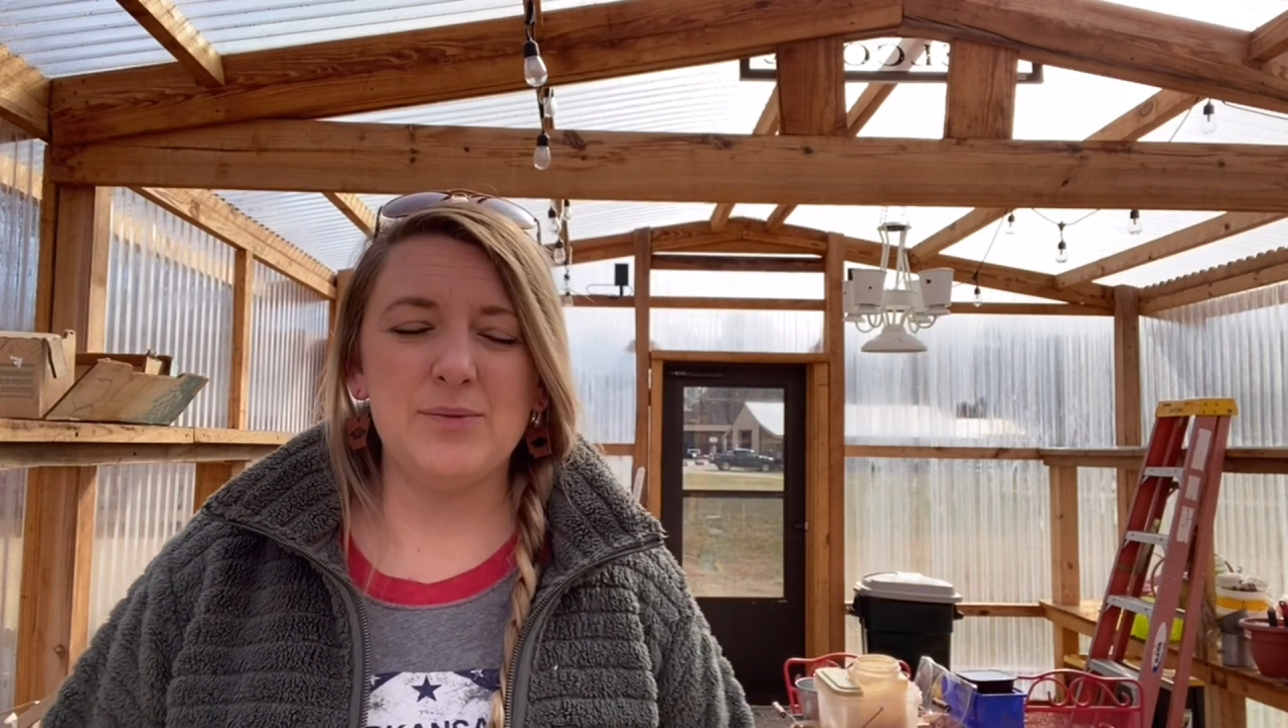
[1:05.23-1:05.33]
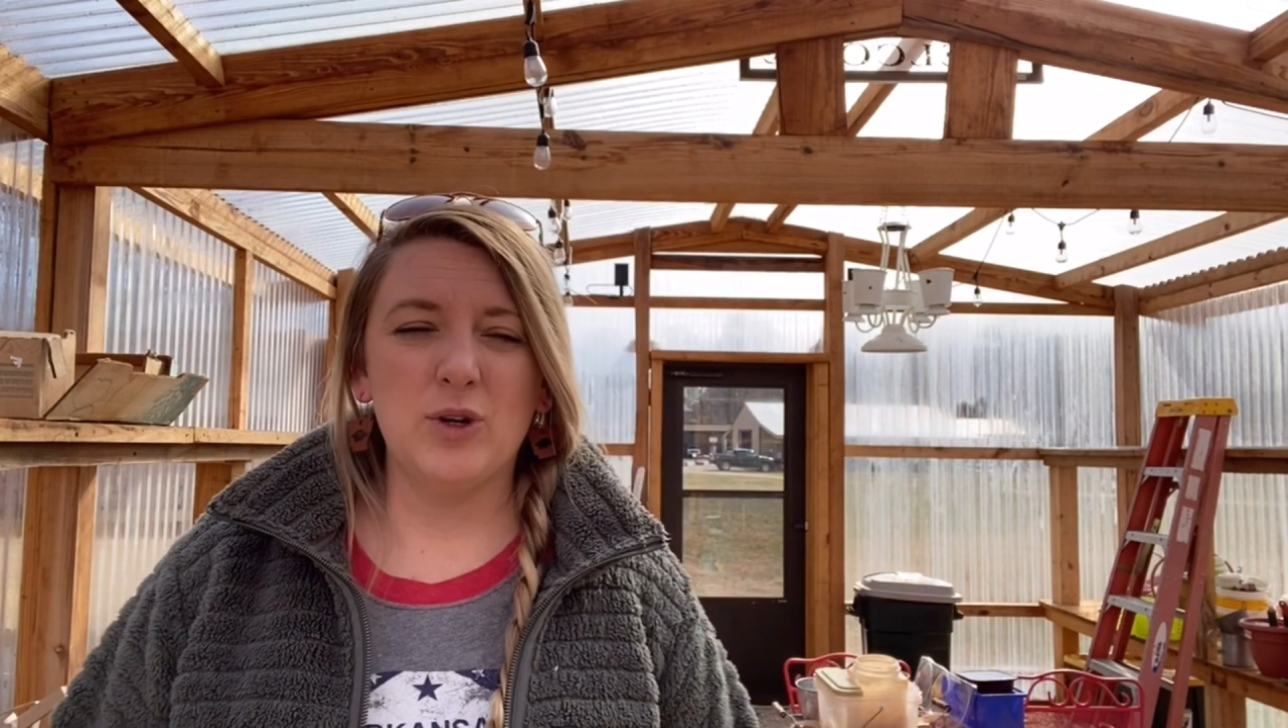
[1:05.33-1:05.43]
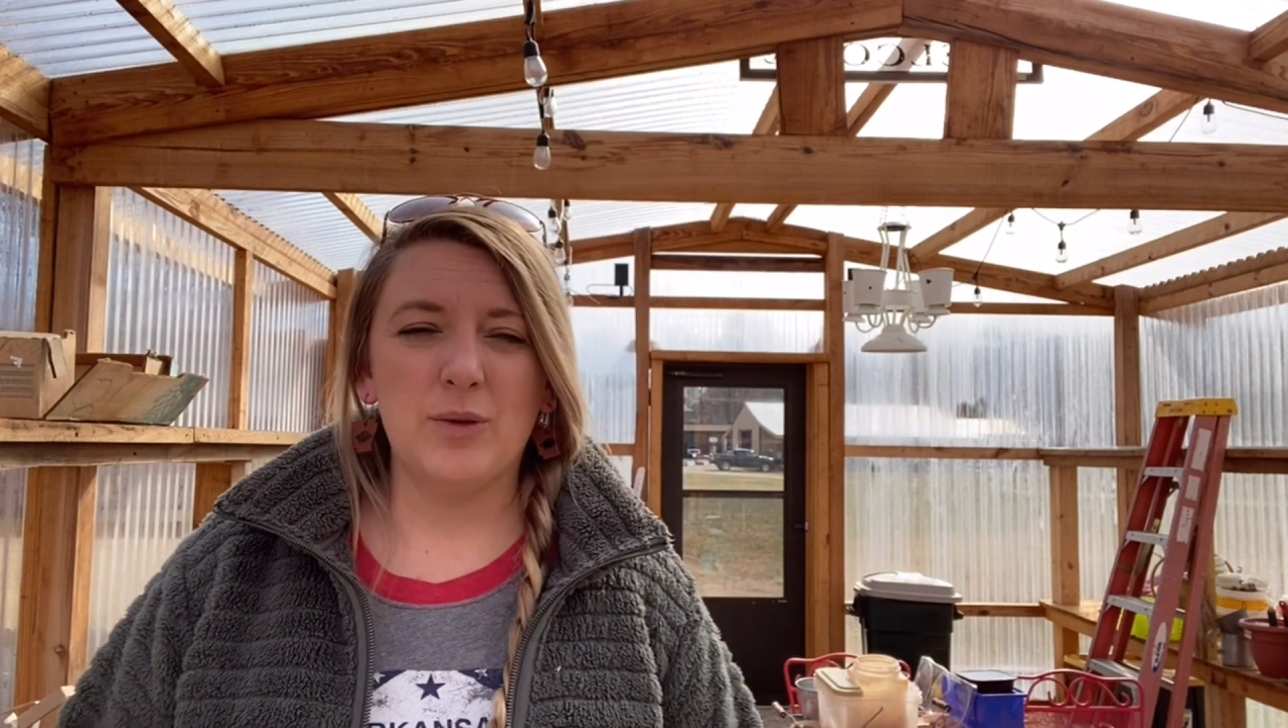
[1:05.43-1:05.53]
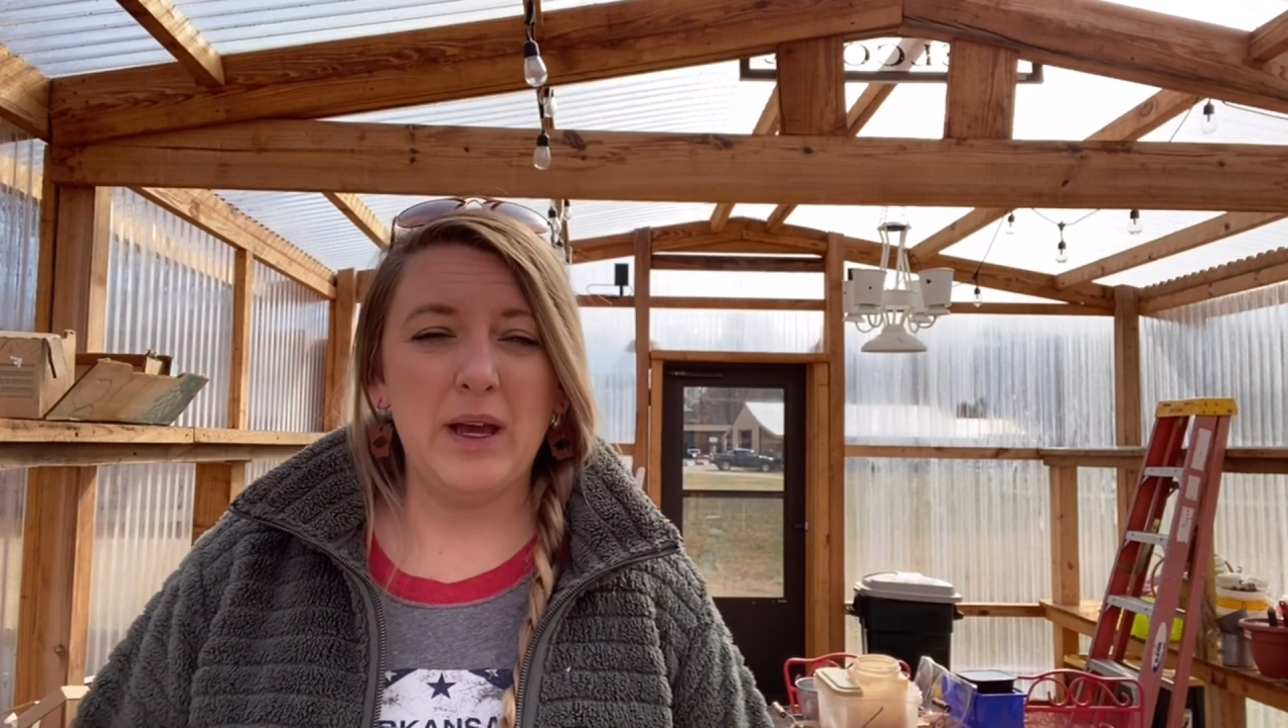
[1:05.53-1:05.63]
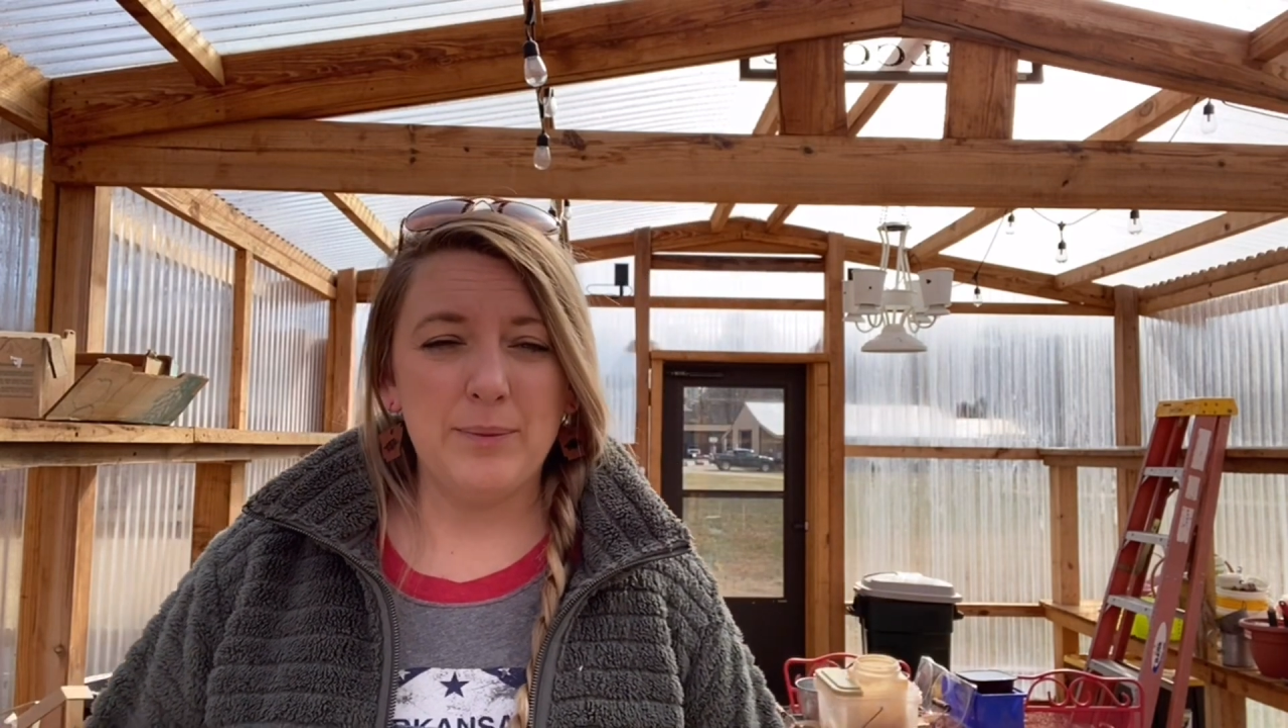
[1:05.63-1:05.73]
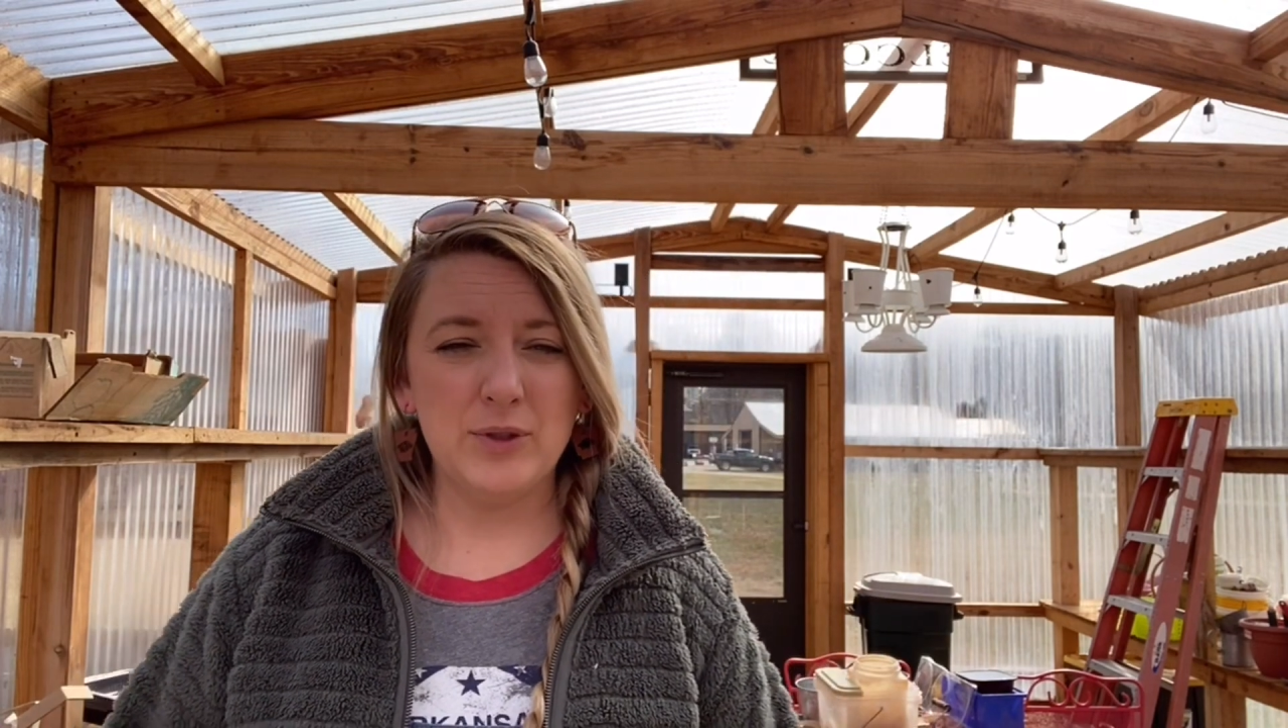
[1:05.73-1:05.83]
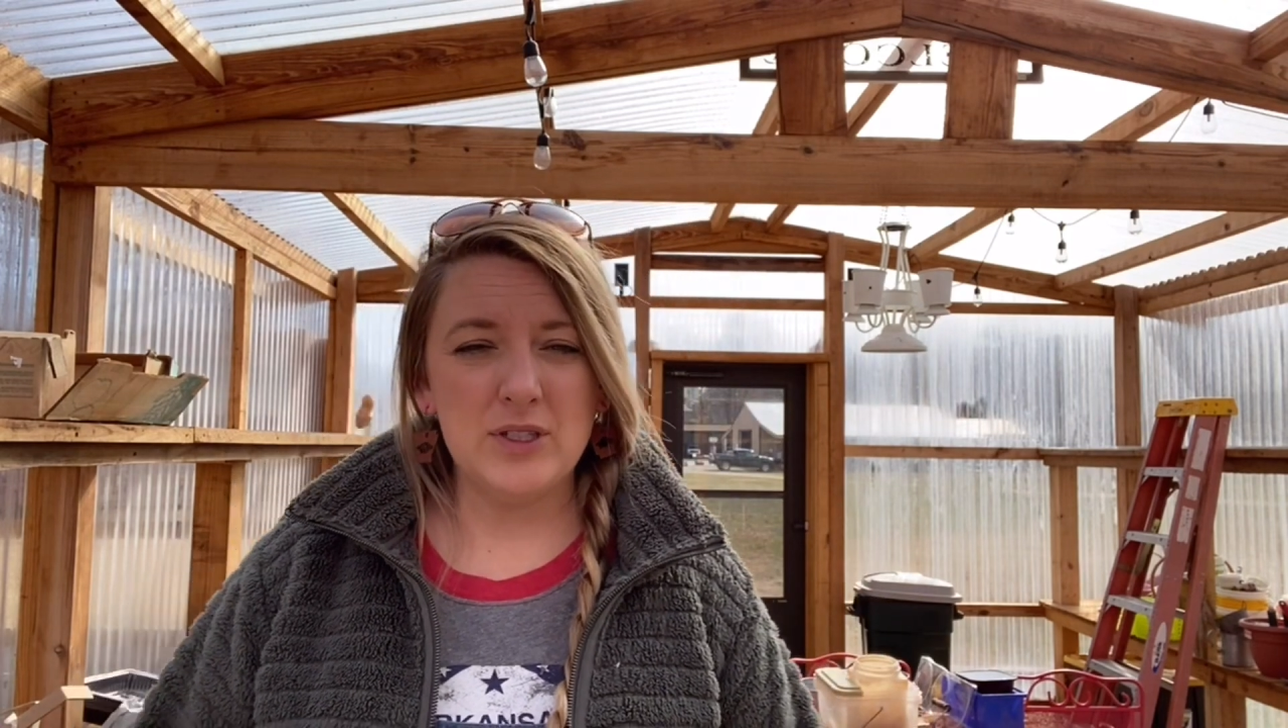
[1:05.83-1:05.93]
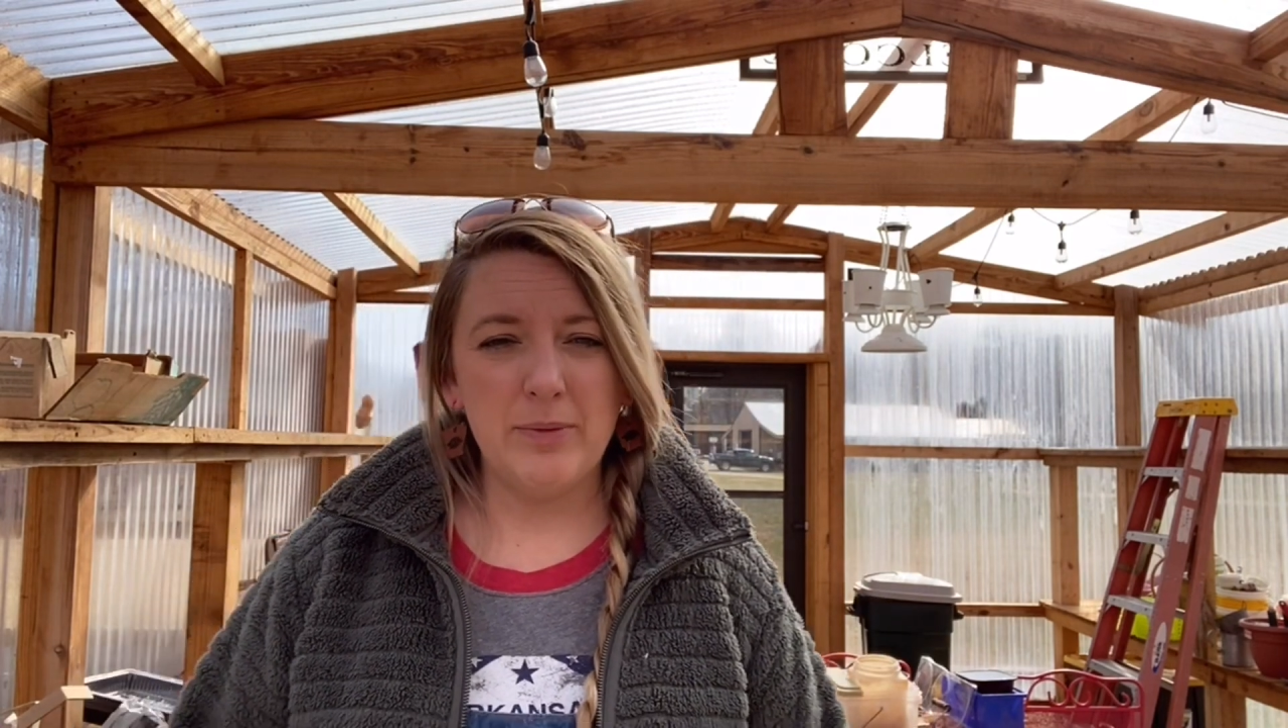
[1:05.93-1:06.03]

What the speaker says: more peppers